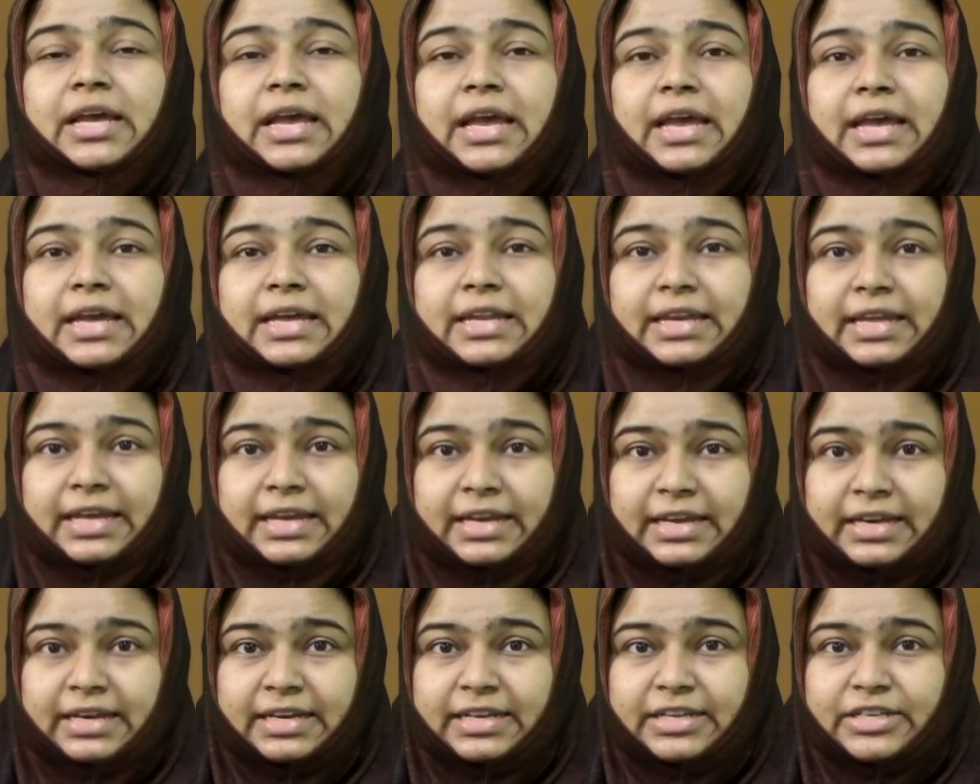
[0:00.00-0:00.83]
in
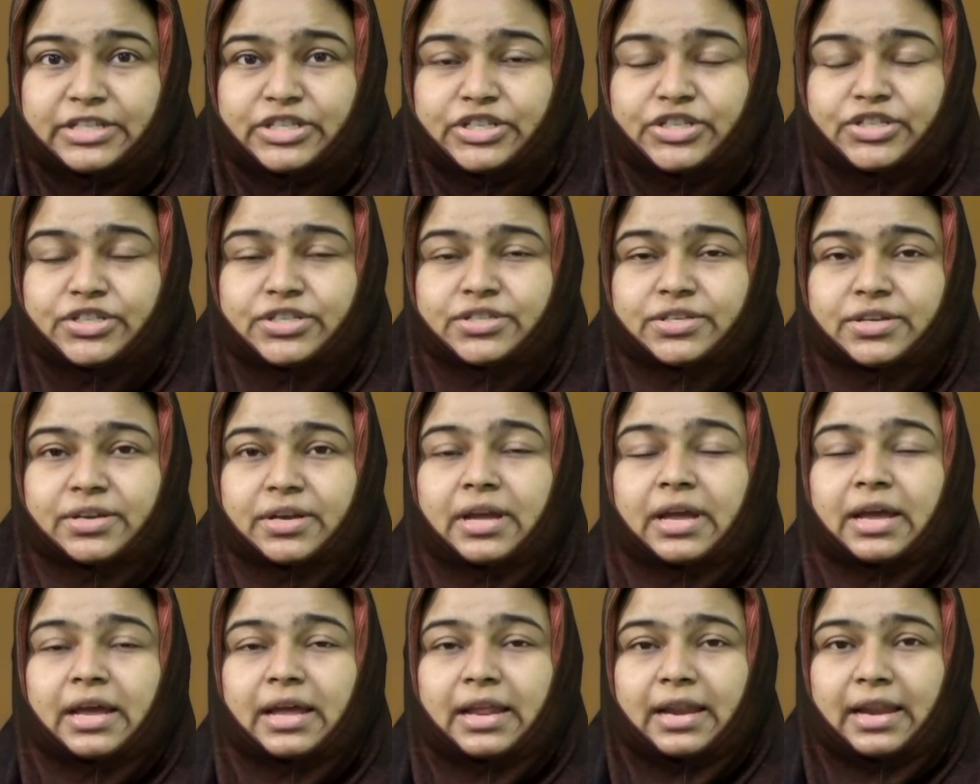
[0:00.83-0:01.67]
English
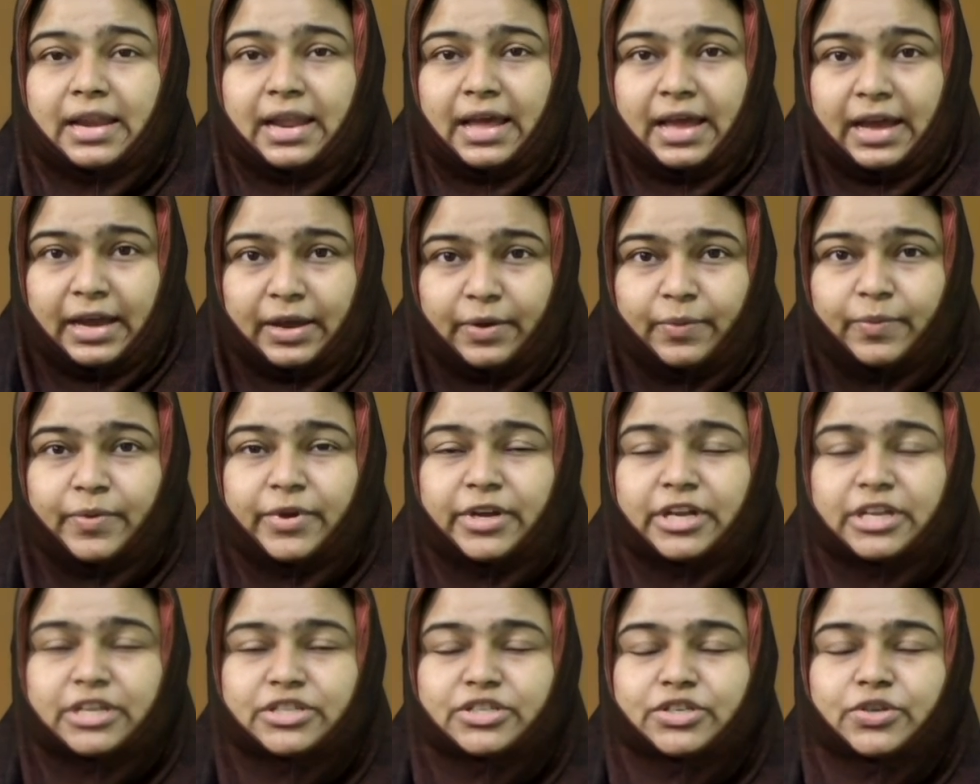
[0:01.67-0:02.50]

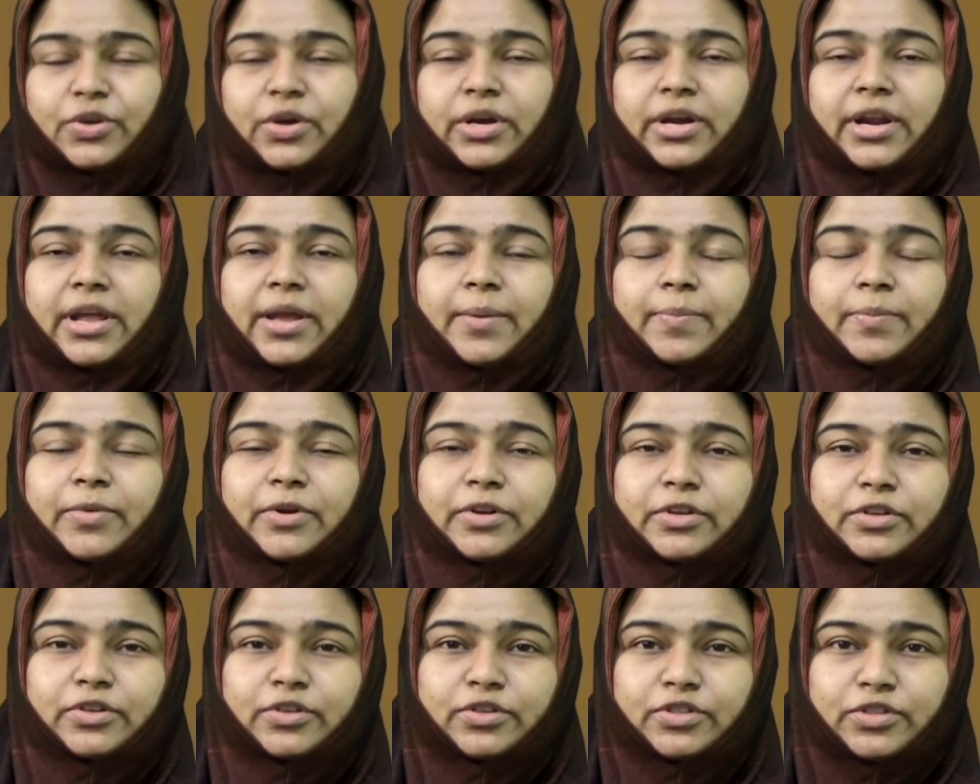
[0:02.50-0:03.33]
language, you are
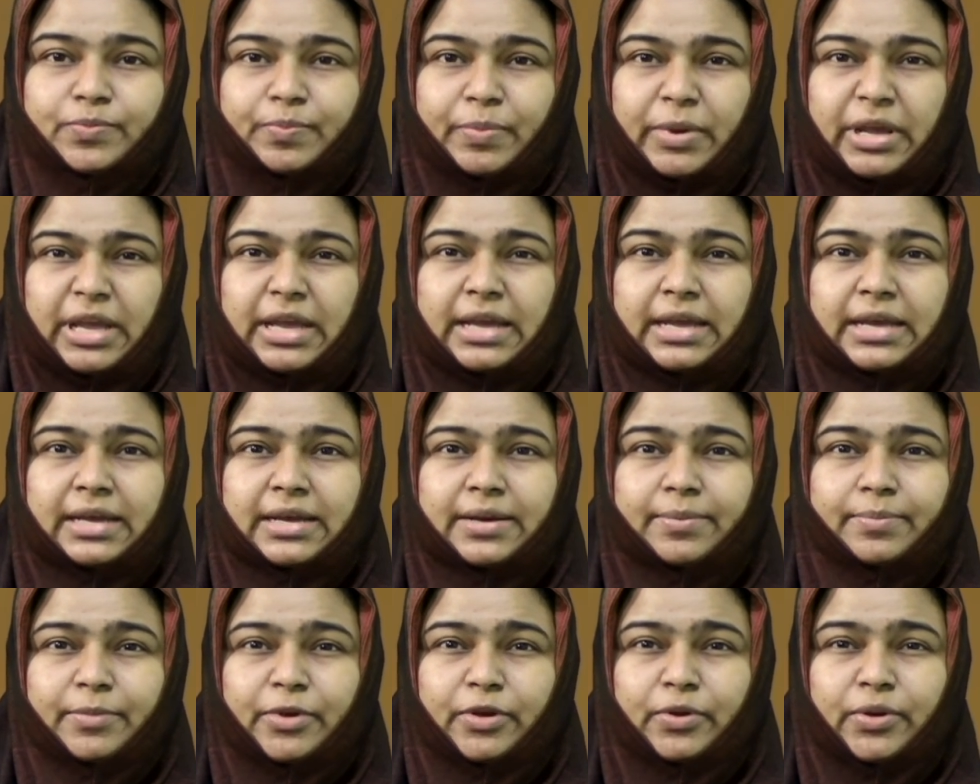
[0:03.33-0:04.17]
able to speak,
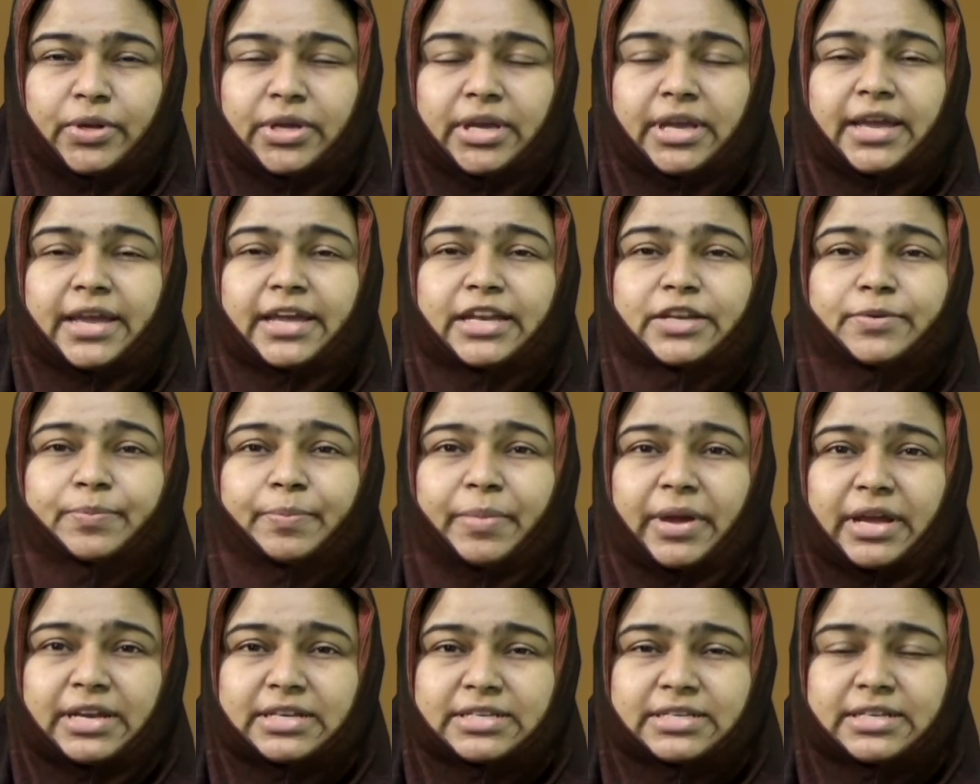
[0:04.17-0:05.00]
communicate
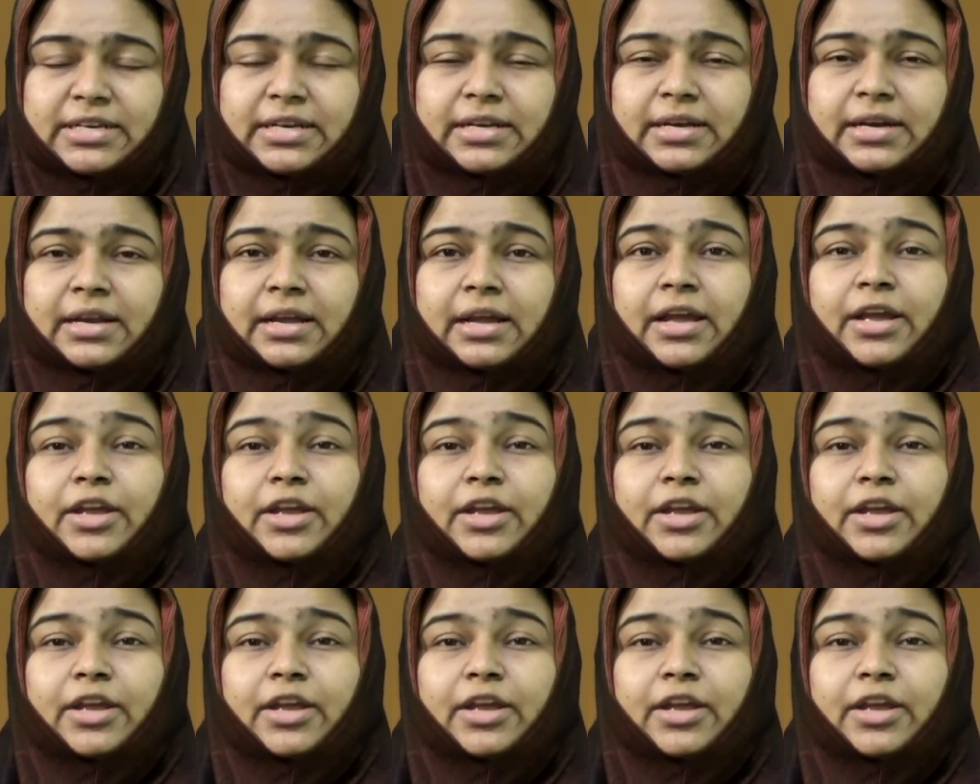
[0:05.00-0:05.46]
better,